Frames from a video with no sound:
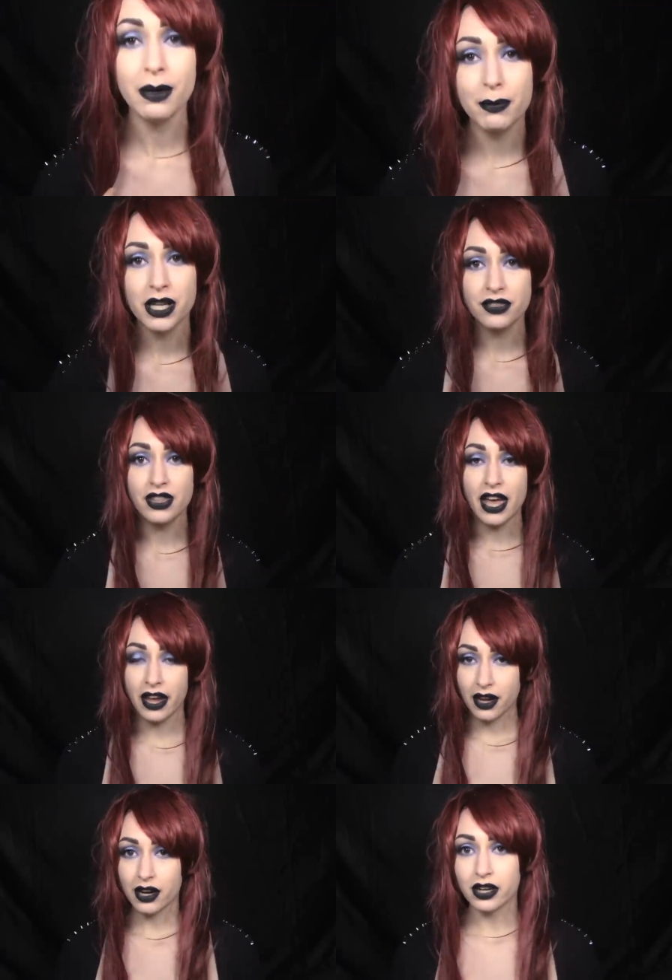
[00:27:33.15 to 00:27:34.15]
But the
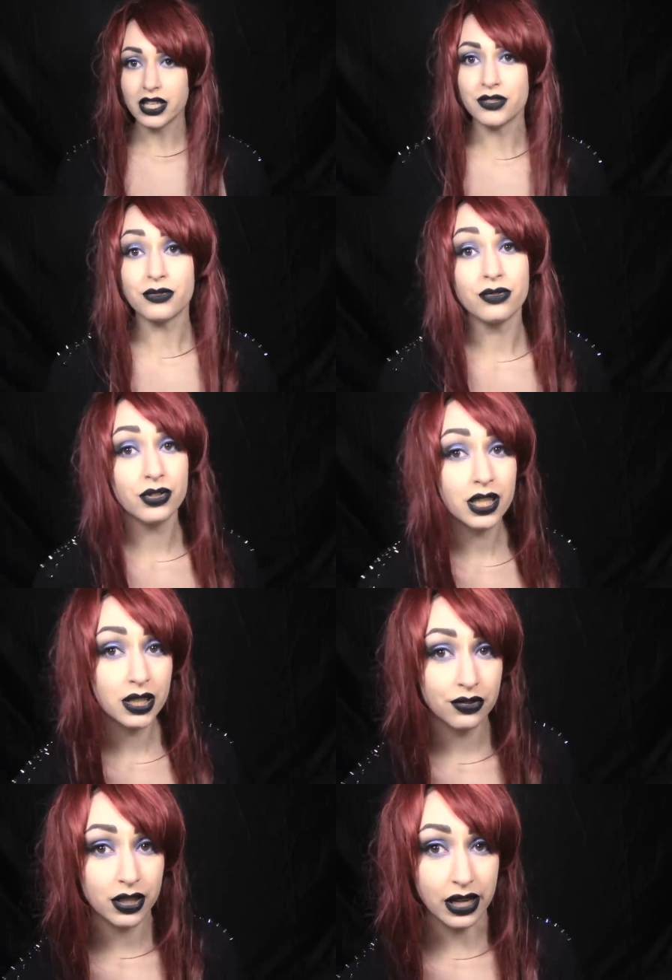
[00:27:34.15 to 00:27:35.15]
hair is
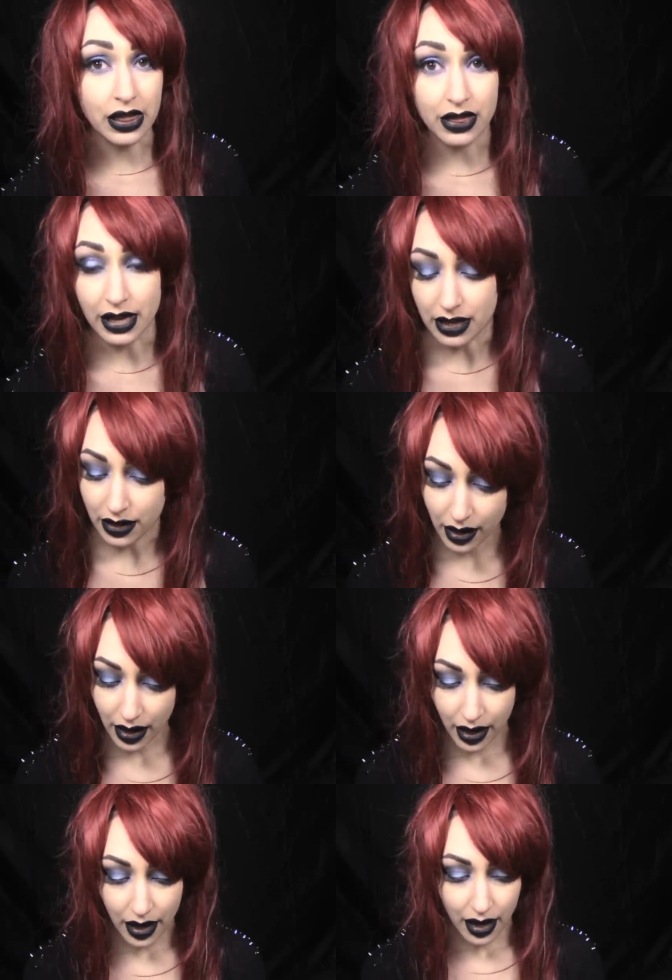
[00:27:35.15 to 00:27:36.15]
really, really thin,
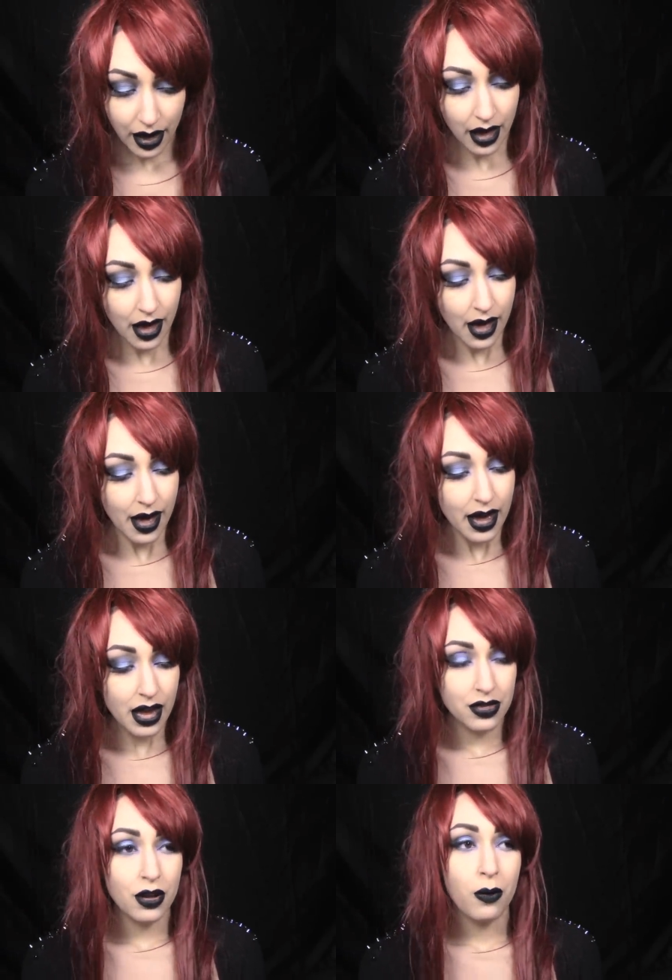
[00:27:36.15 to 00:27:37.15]

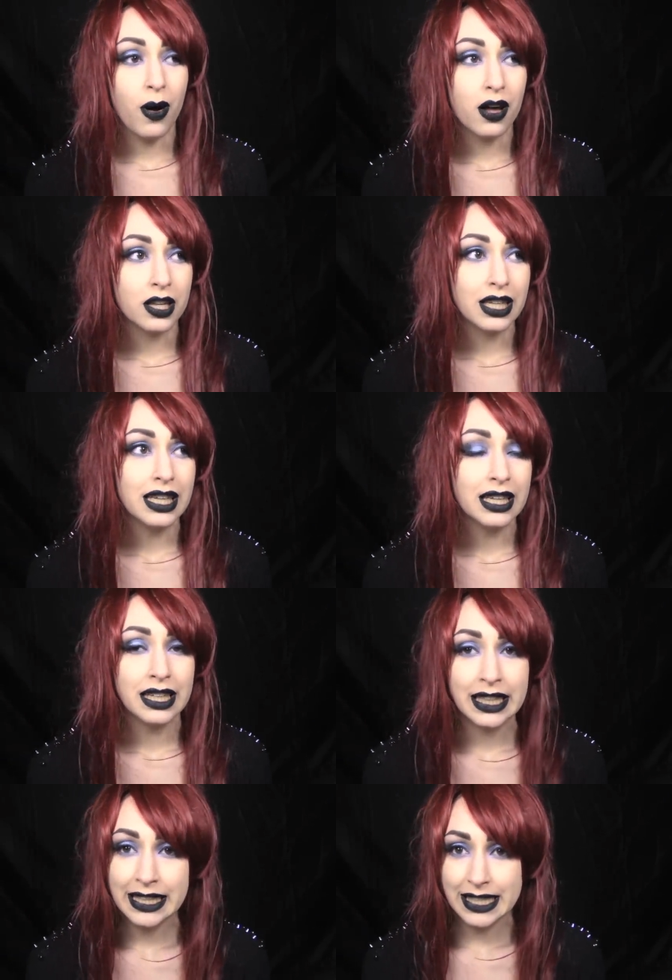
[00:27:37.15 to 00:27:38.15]
and the quality
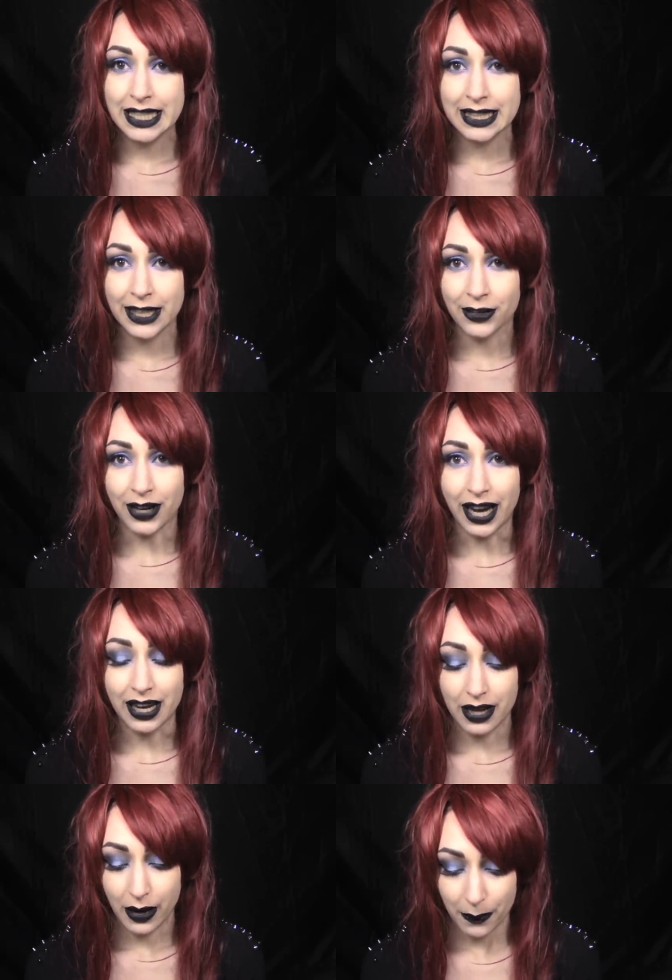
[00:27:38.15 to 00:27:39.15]
is not that
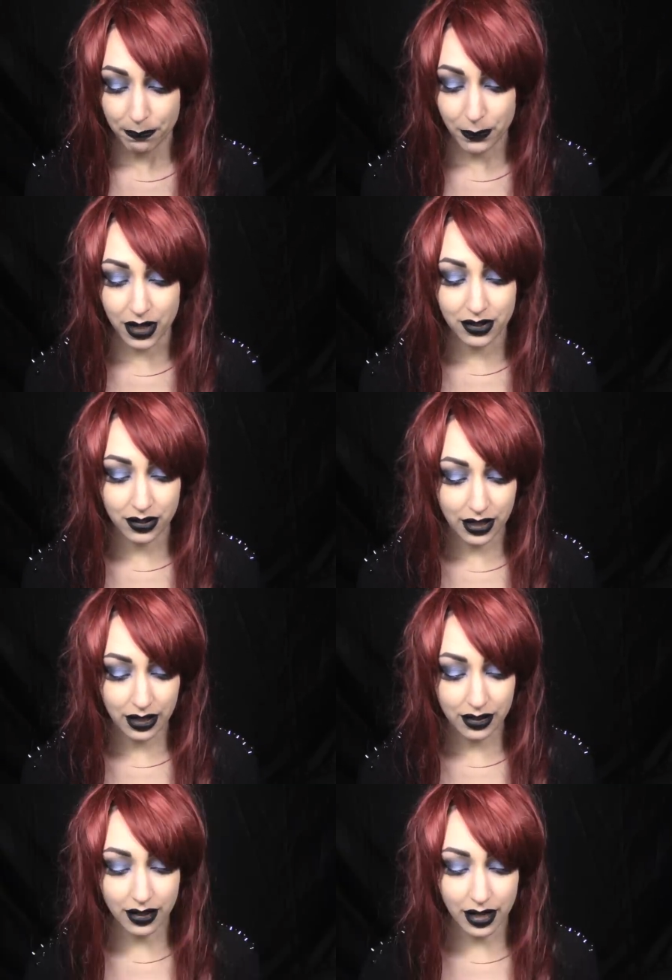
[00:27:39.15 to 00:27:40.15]
great. But the
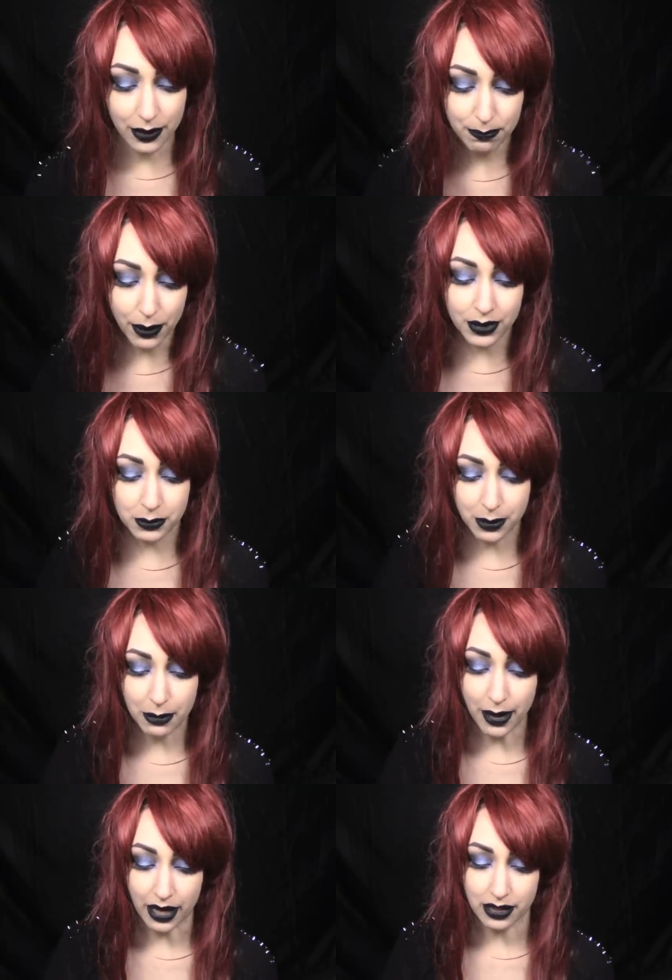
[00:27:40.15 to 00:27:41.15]
thing that bugged me
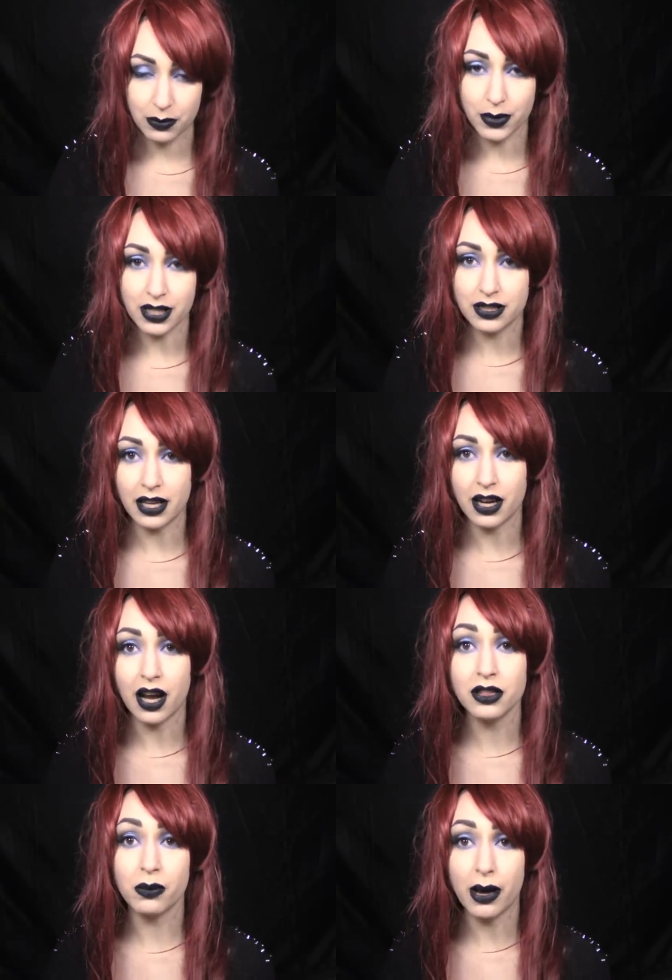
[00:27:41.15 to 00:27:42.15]
about it was that
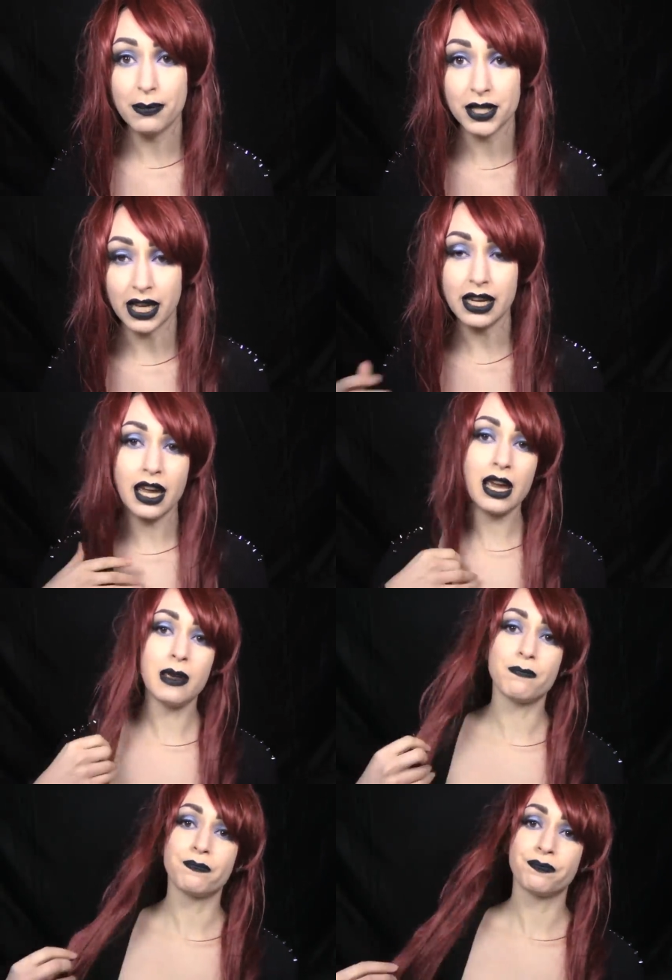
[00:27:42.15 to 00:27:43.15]
on the website it
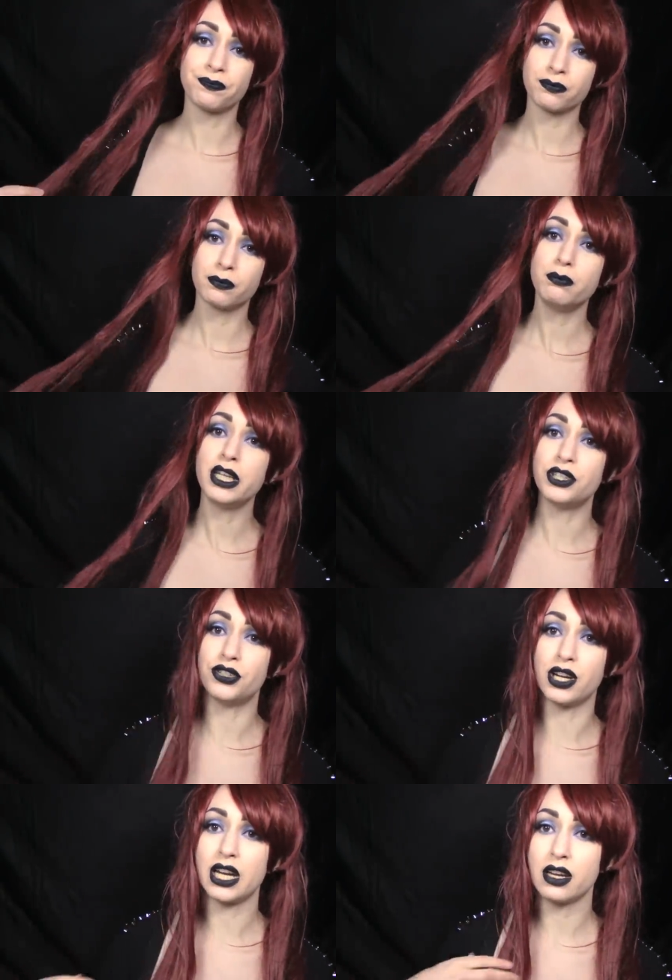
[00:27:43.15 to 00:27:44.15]
came pin
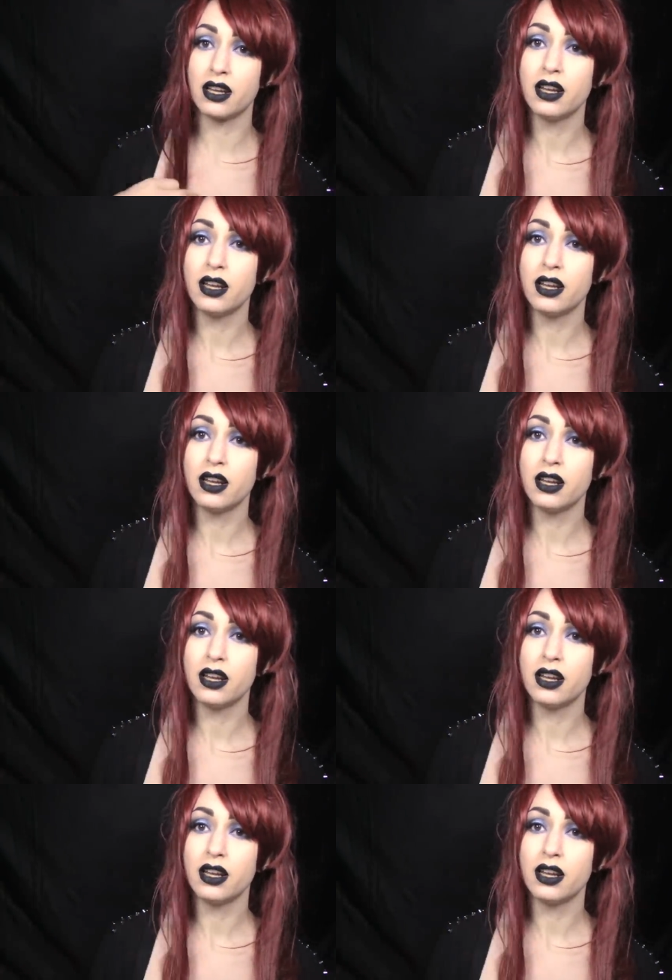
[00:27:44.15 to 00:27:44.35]
straight,